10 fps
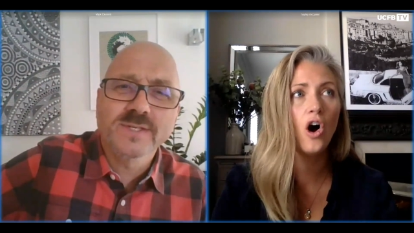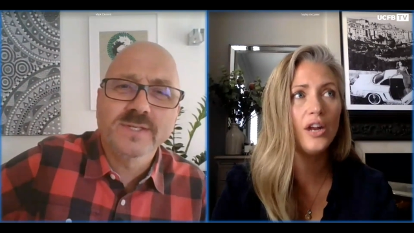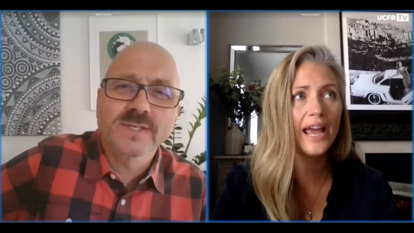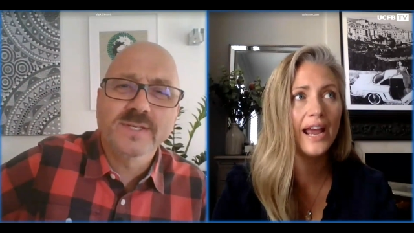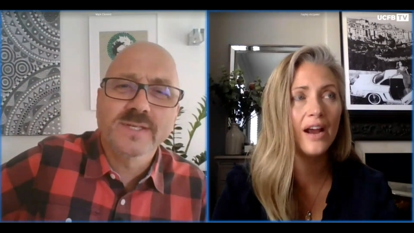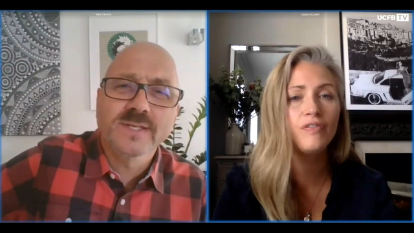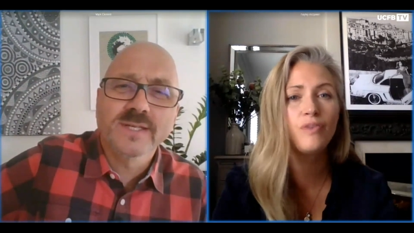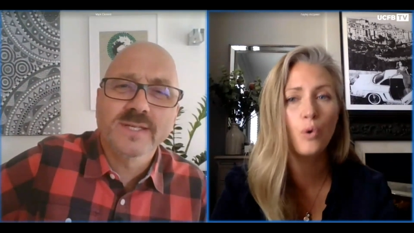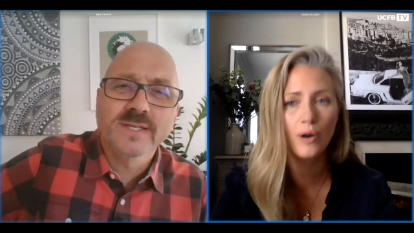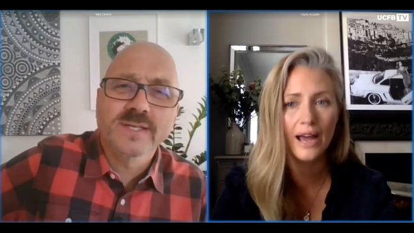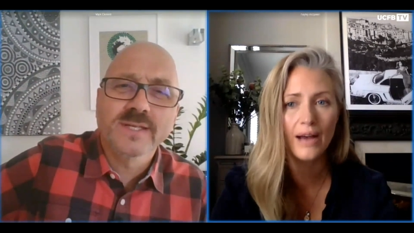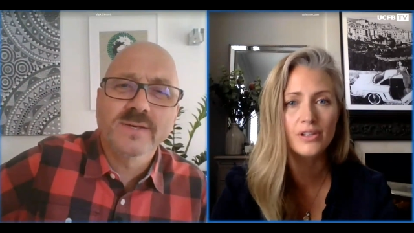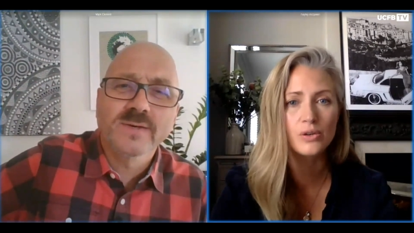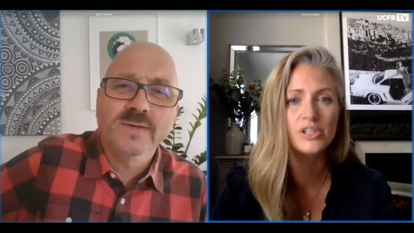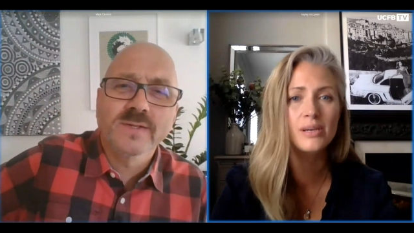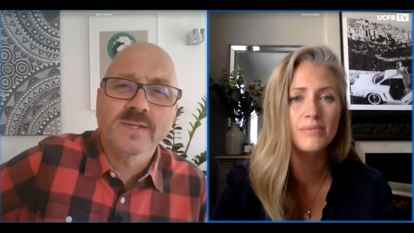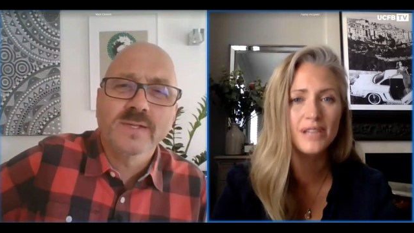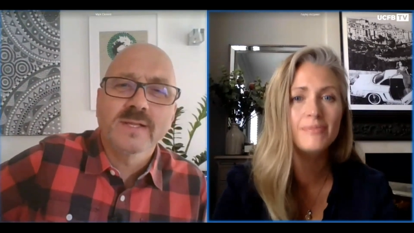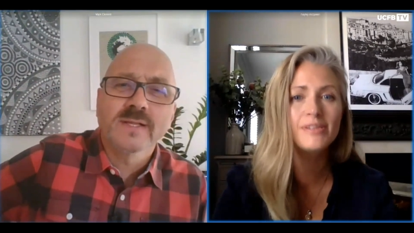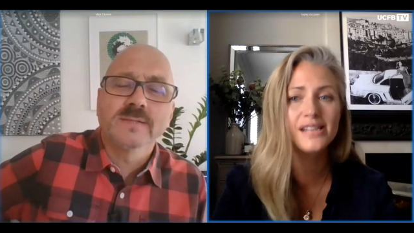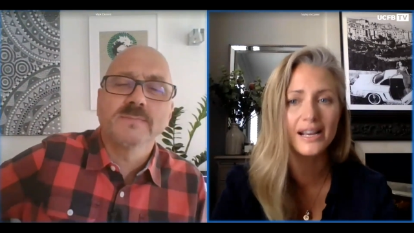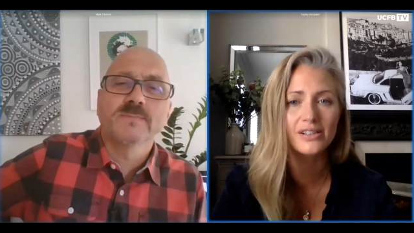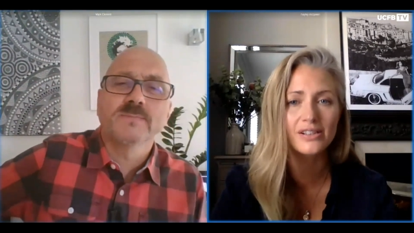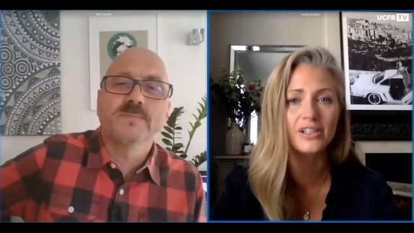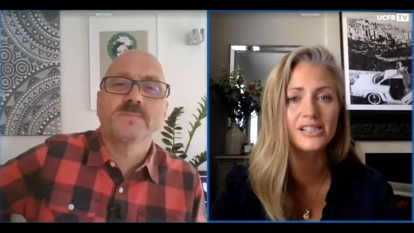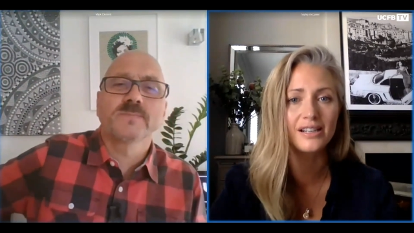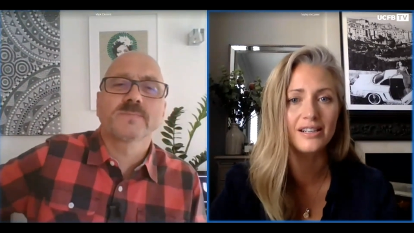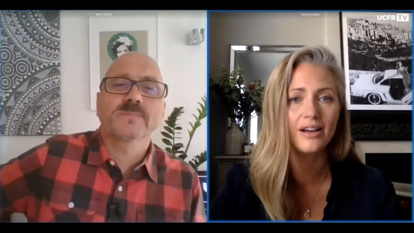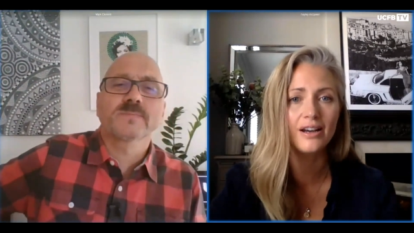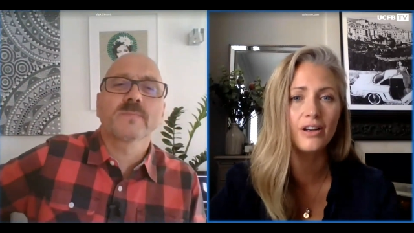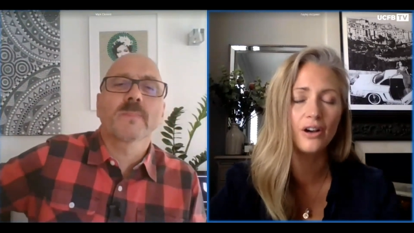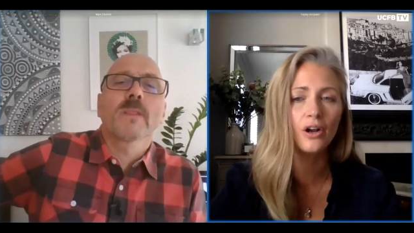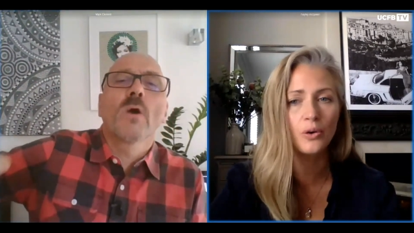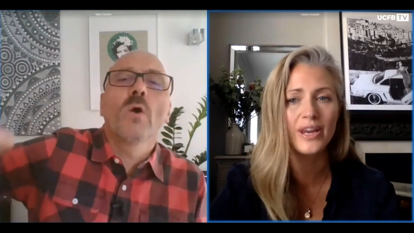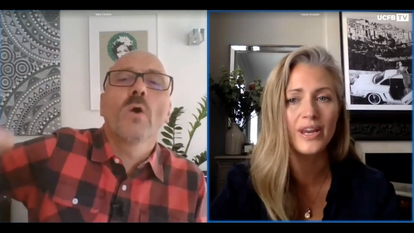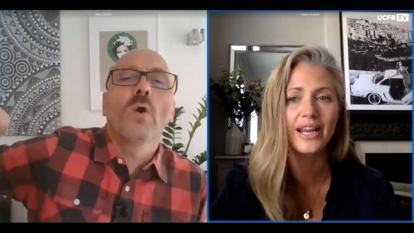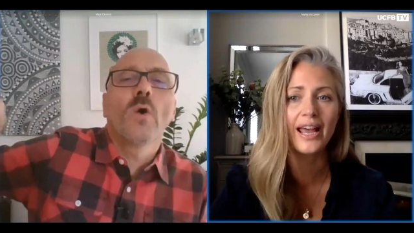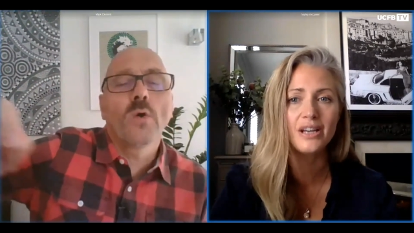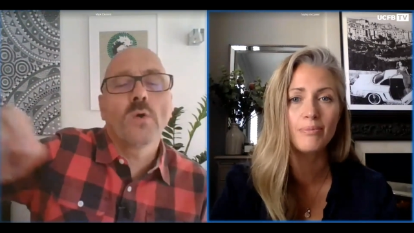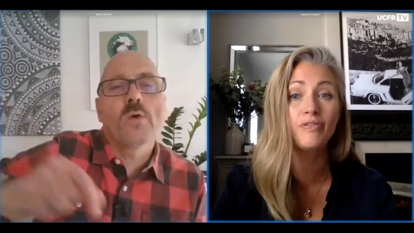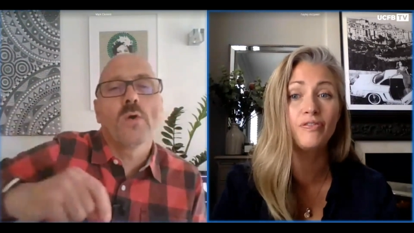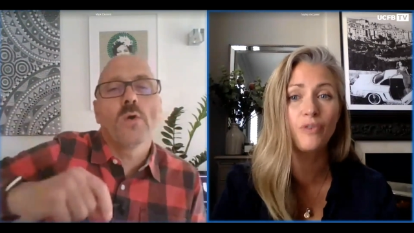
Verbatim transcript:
Speaker 1: air, 4 hours, or sometimes 6 on a Sunday, on a weekend, yeah, but 4